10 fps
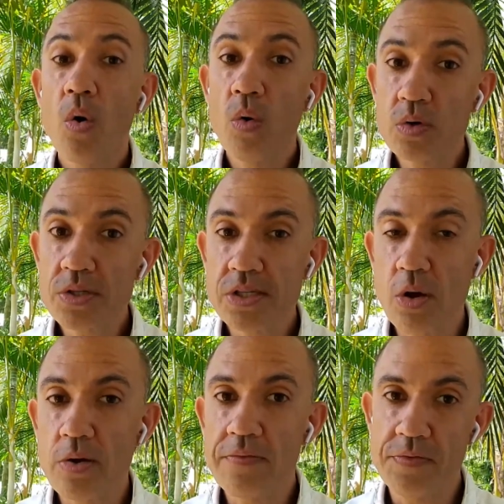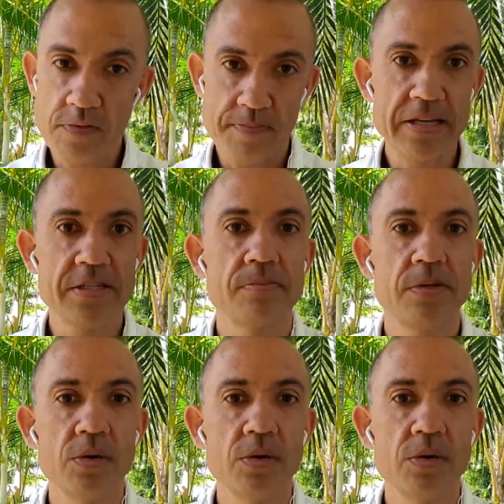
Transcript: Also, if you've made some